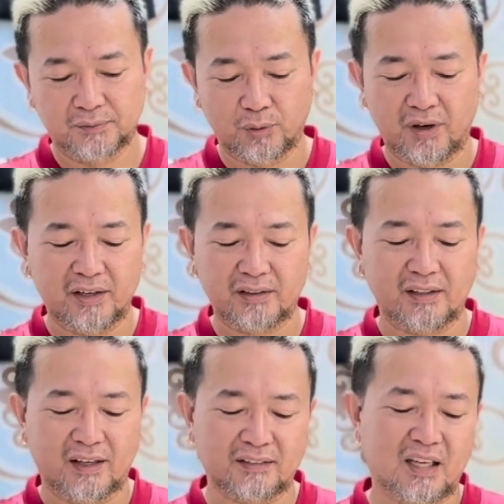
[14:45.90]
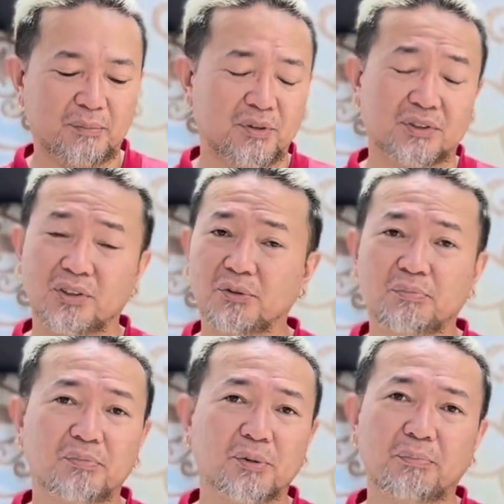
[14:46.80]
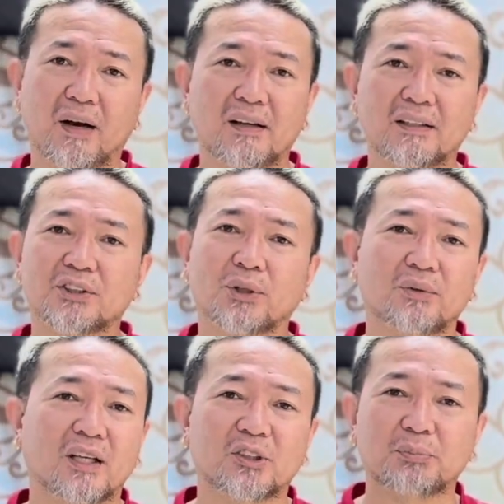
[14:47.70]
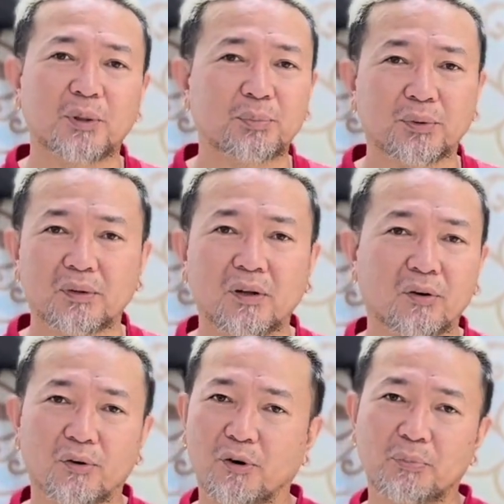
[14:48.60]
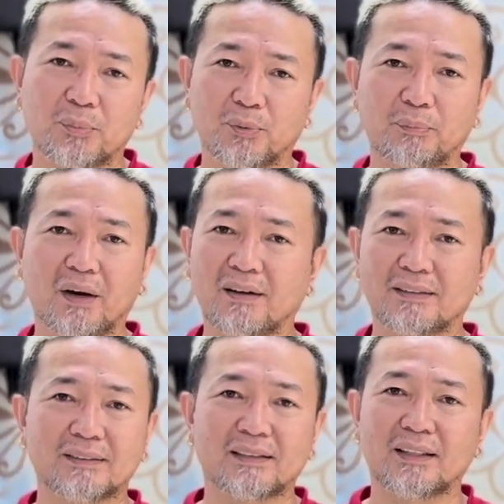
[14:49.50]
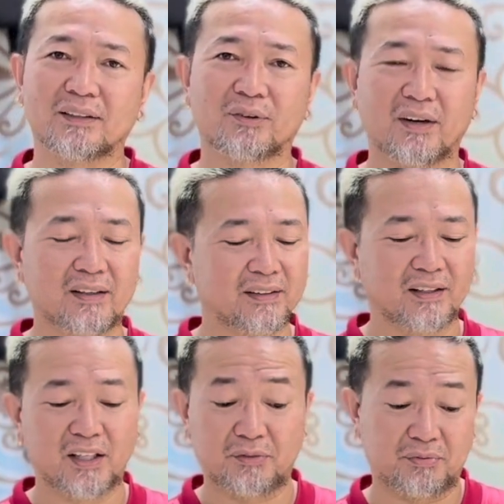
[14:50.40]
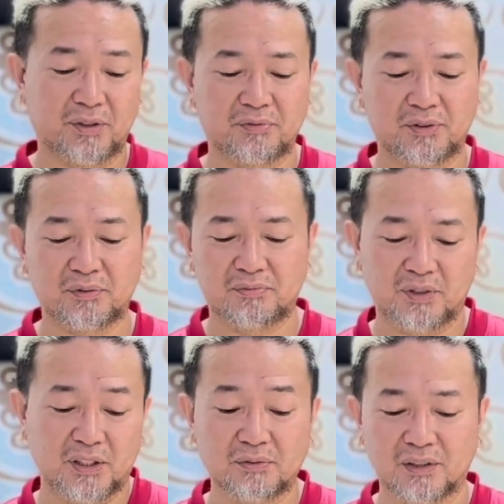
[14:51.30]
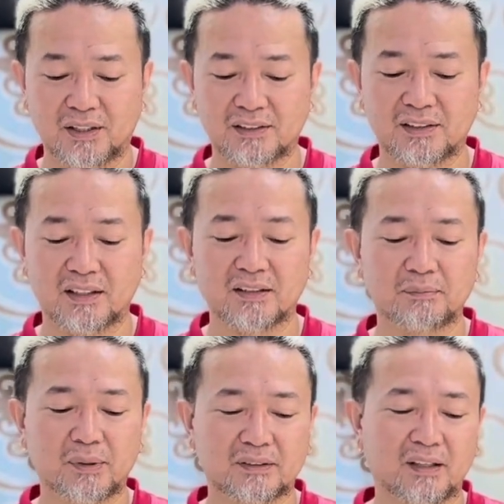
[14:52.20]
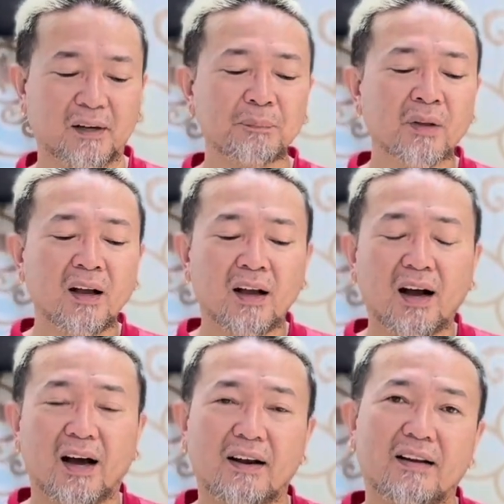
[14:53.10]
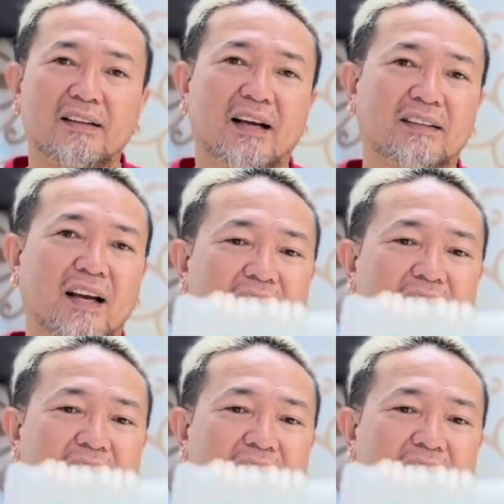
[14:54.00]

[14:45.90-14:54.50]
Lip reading: or anything like that, because you barely show that to people, or people barely see it or anything, if even they see it. But other than that,